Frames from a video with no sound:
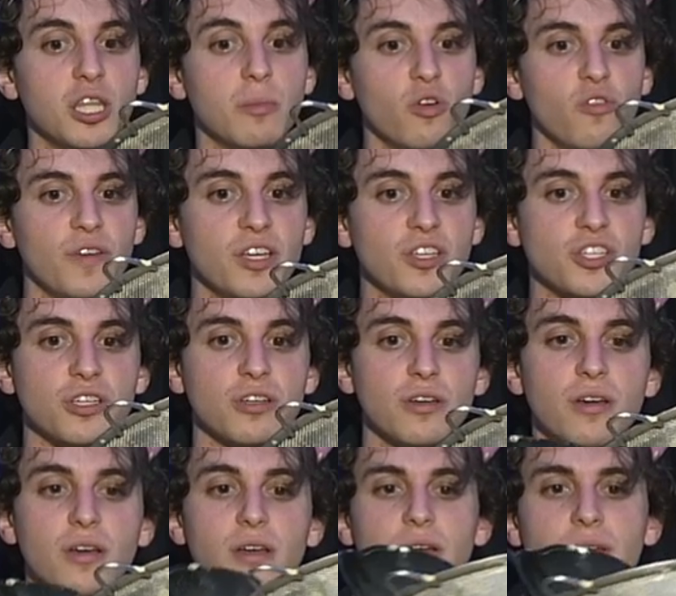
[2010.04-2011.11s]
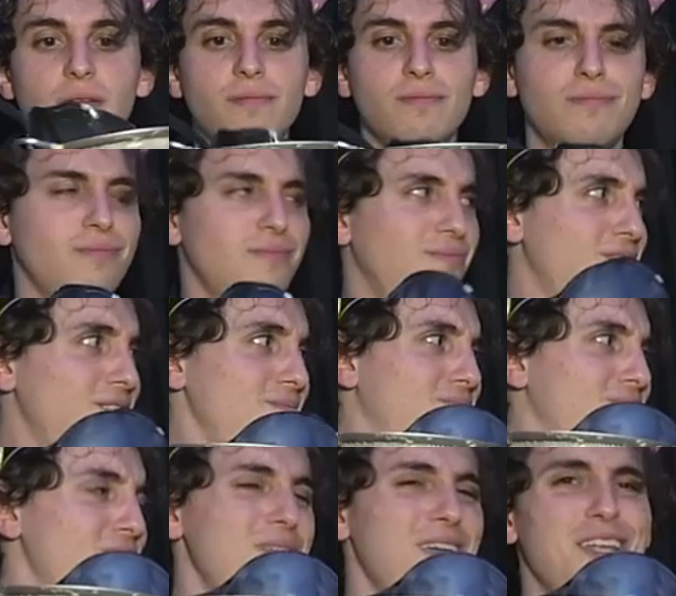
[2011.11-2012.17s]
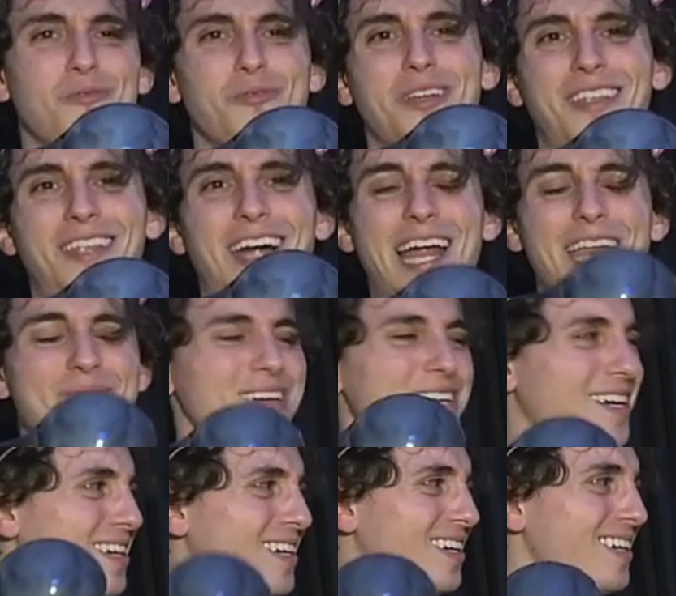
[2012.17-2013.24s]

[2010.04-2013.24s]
the movies. The media wouldn't lie to me,